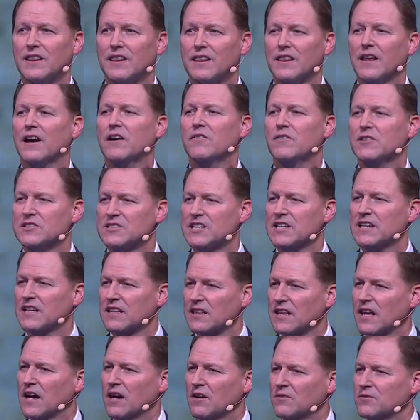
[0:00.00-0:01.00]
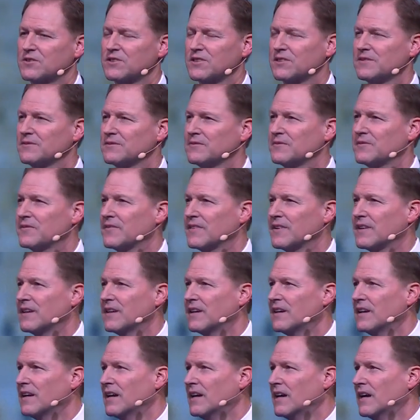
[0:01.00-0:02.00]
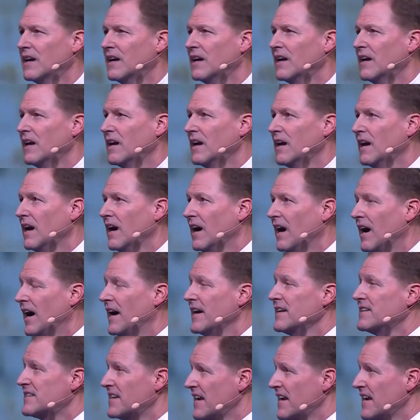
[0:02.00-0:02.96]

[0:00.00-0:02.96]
Love as he loves. I